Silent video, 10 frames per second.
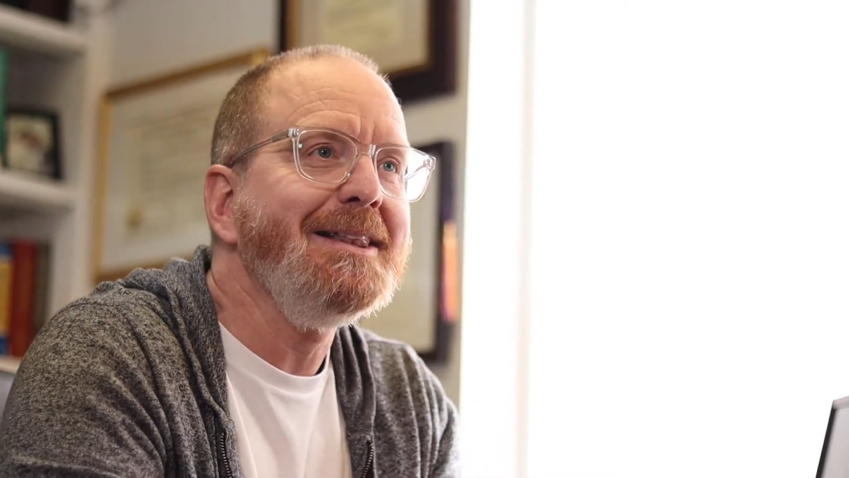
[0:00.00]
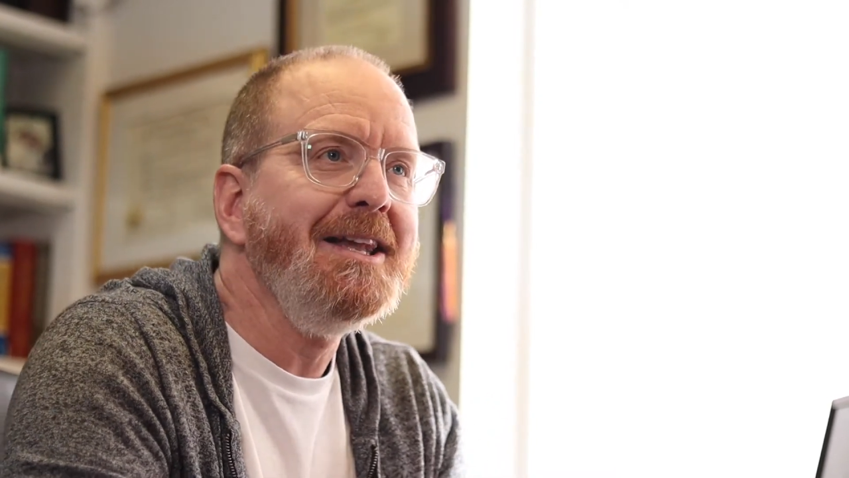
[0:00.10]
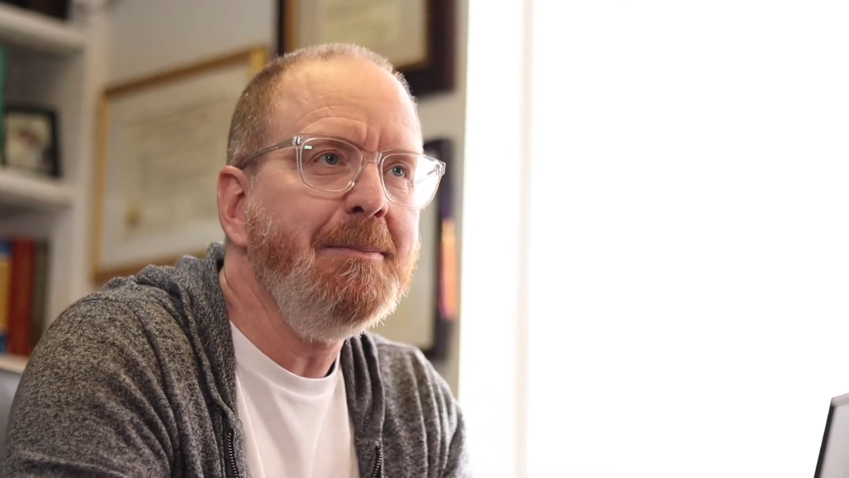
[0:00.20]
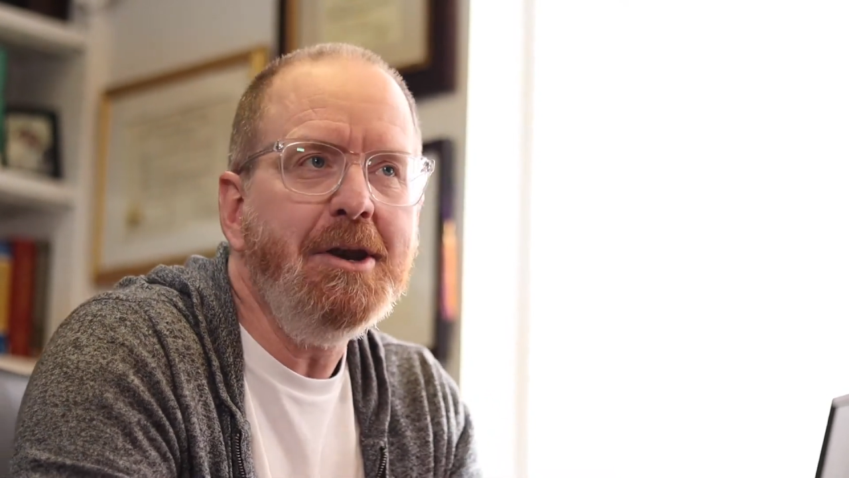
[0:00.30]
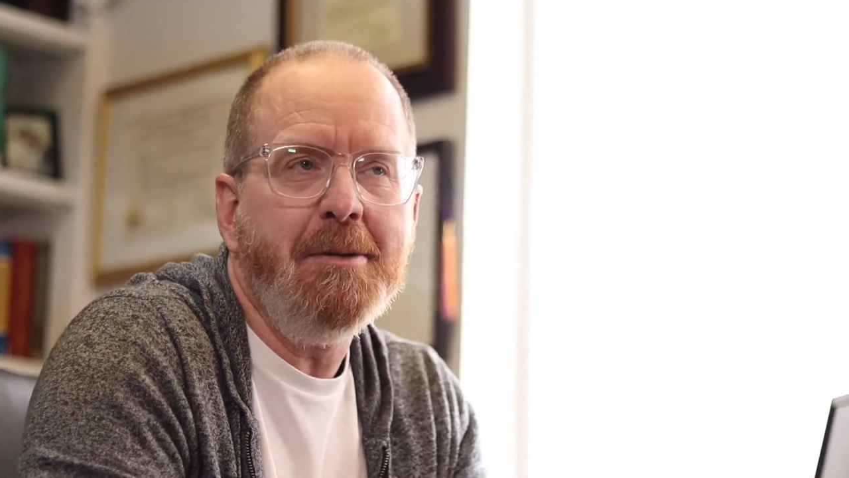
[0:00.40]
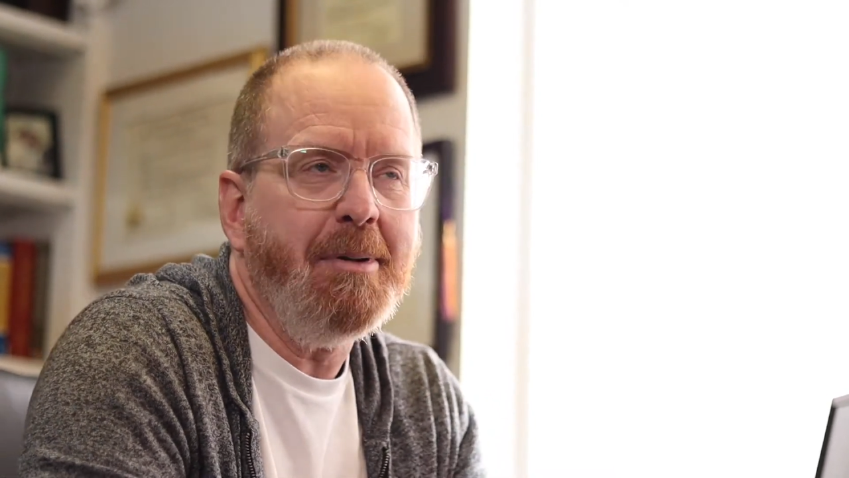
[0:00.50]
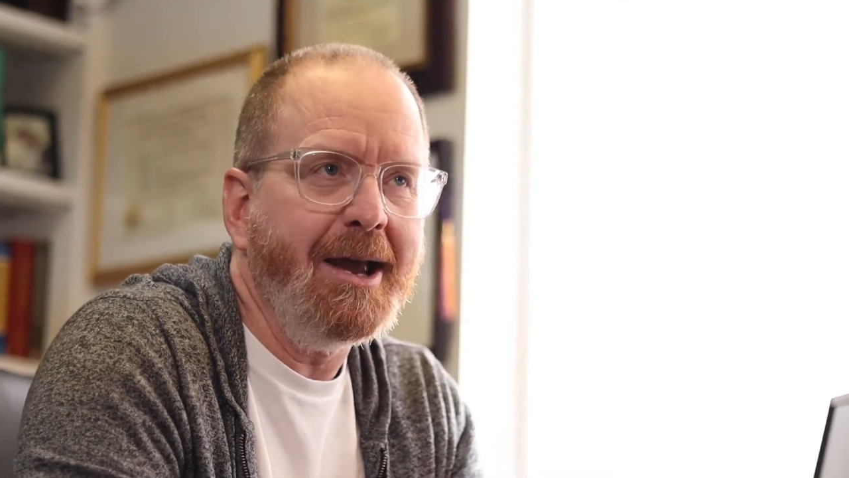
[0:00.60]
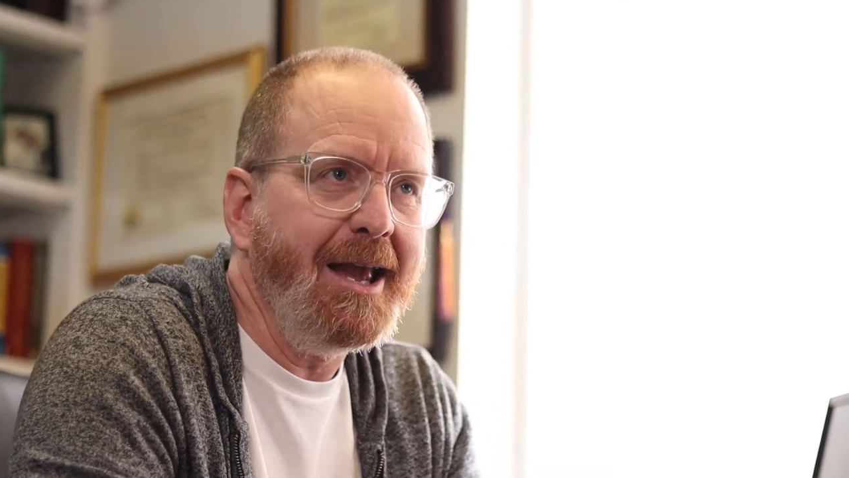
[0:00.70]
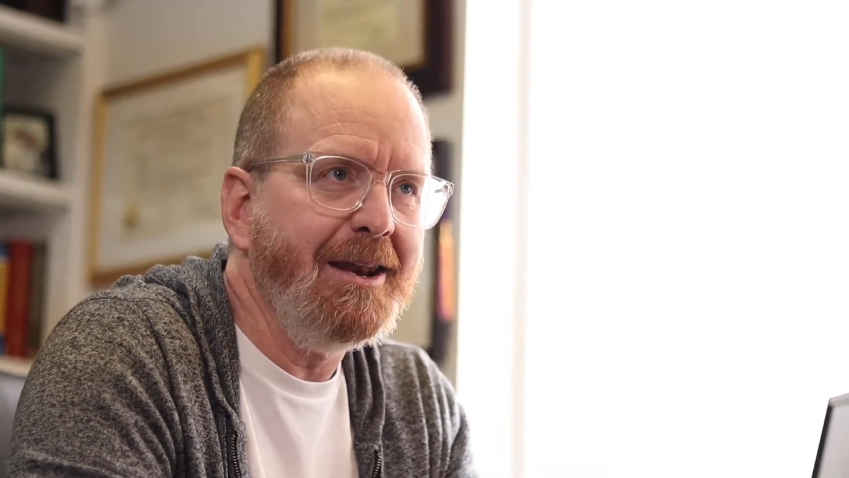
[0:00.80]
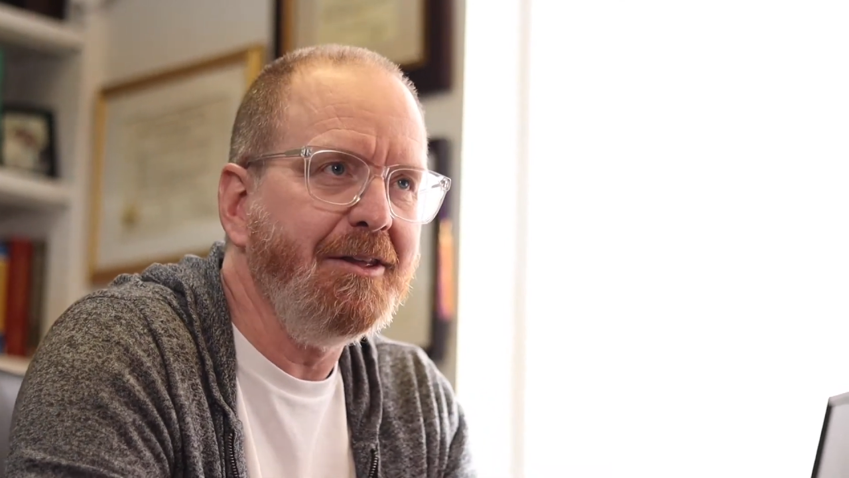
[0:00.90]
limited by
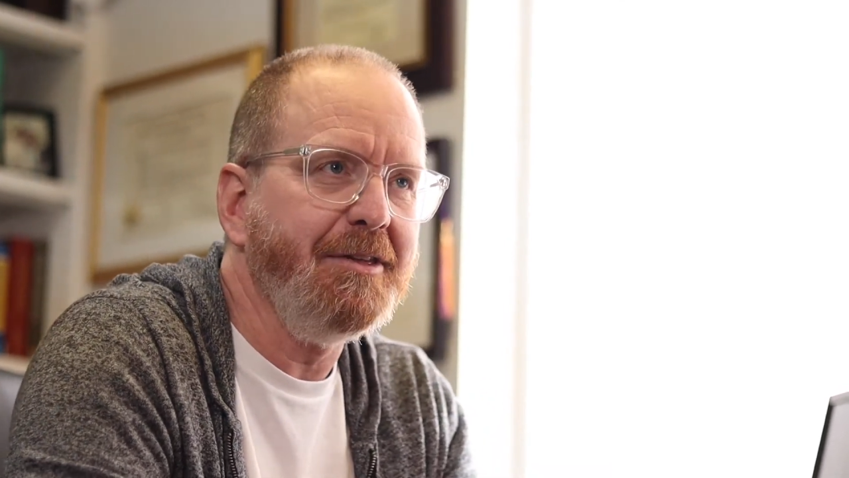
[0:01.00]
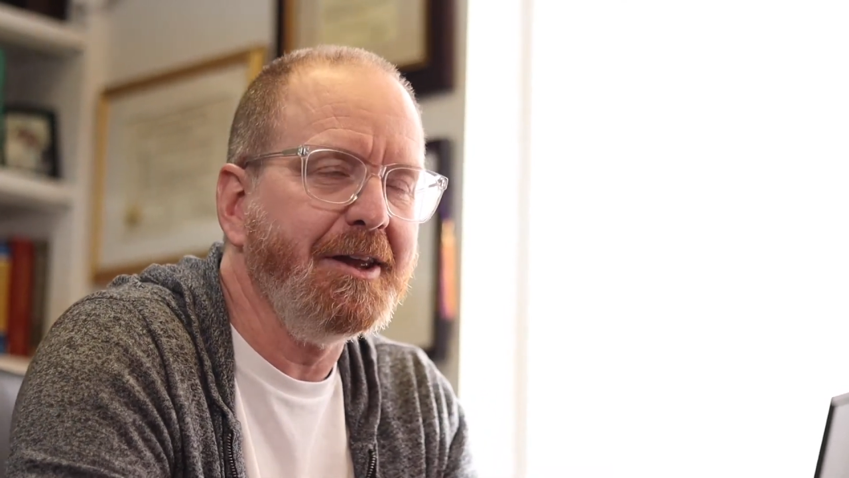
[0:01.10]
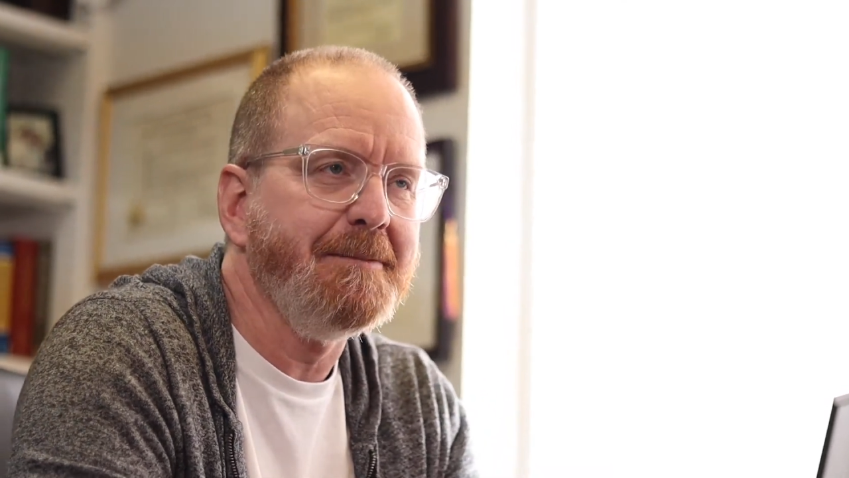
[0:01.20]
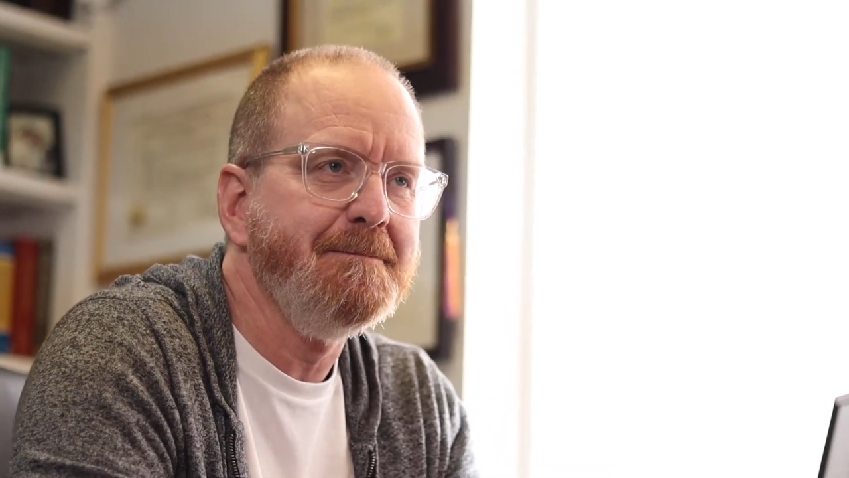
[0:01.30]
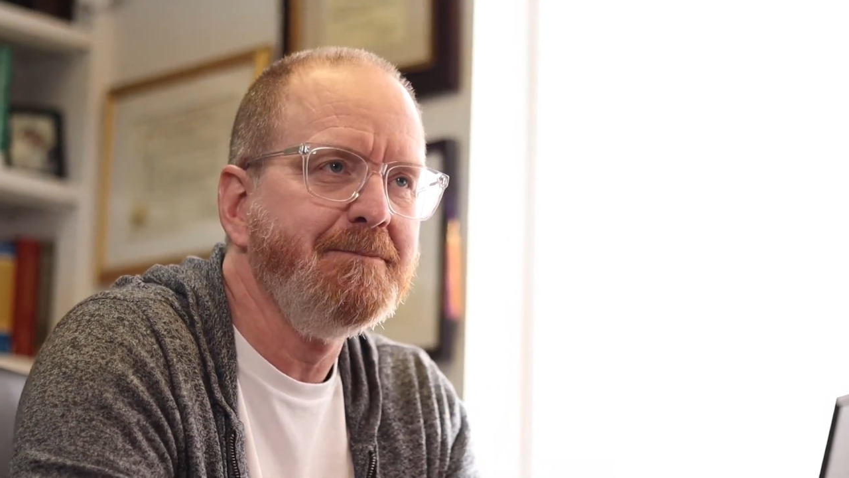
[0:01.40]
anything.